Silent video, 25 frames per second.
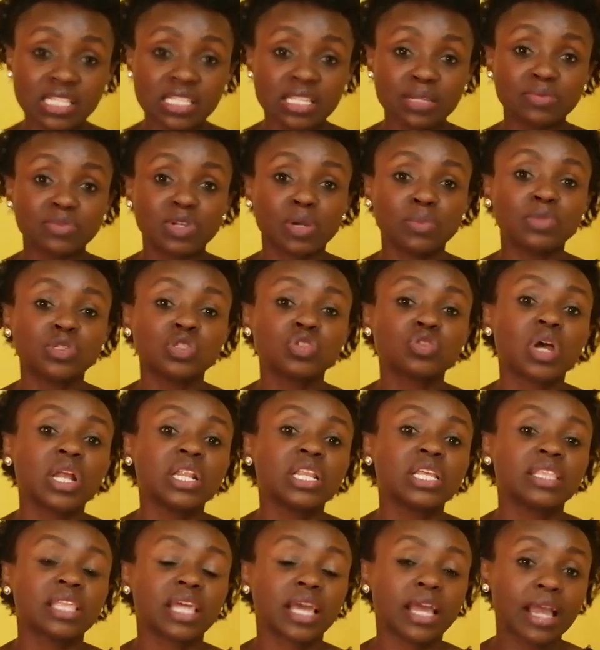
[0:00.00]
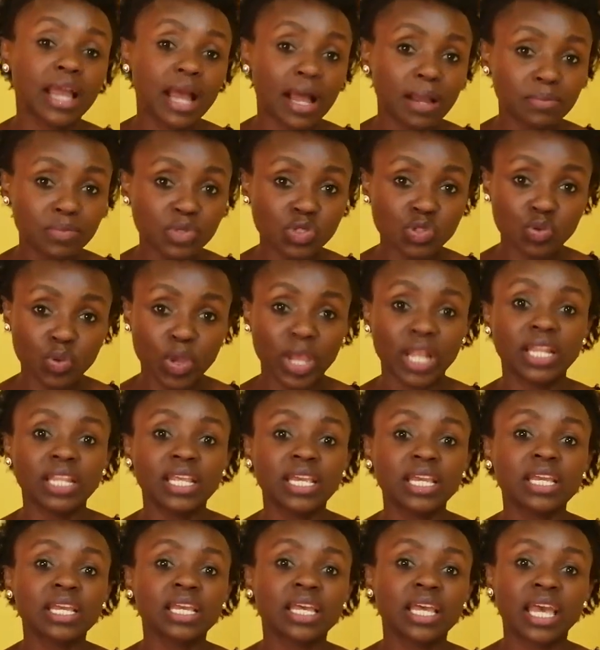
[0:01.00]
symptom is usually the gum
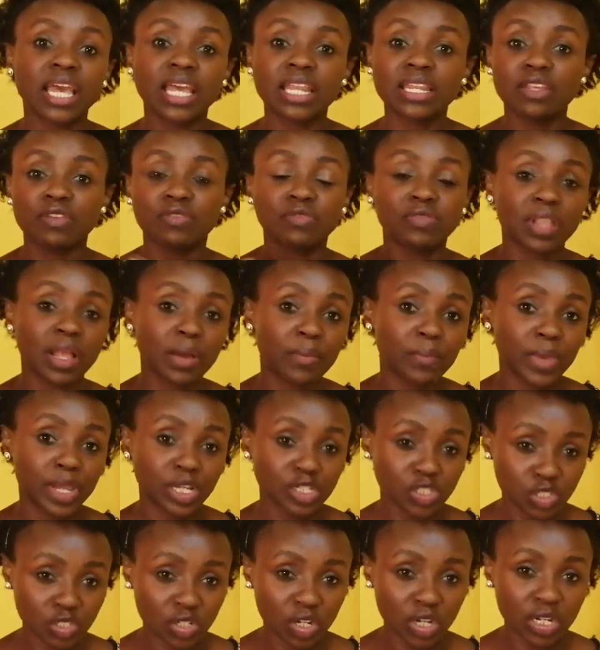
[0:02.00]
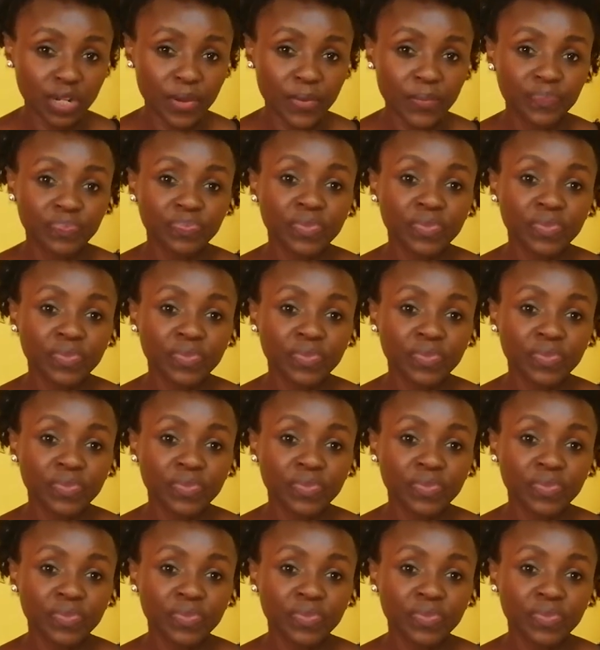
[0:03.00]
swelling and inflammation.